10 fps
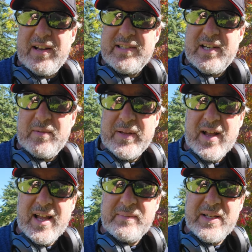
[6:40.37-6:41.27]
us here
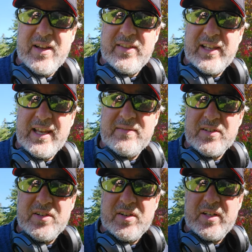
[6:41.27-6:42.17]
behind me. All the leaves
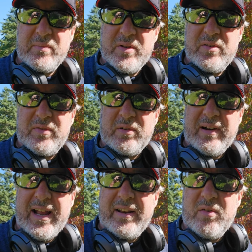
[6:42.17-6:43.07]
are turning beautiful
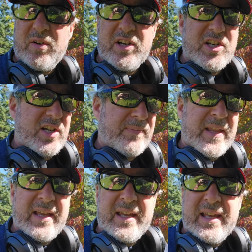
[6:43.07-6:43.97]
red and orange.
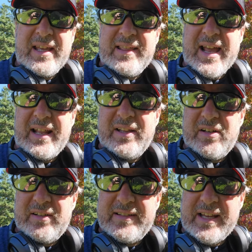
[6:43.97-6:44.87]
That
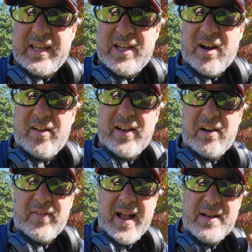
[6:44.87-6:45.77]
little dinky car there,
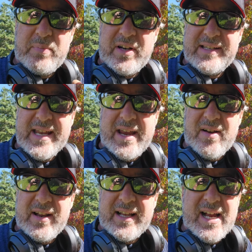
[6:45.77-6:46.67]
if I had to put a date
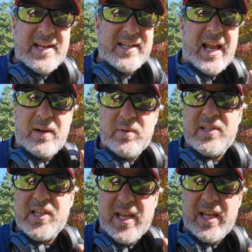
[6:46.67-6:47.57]
on it, guys, I would
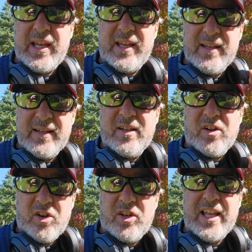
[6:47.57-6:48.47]
say
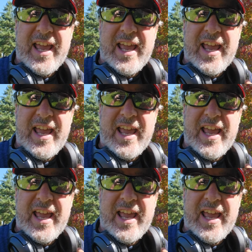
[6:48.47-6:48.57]
early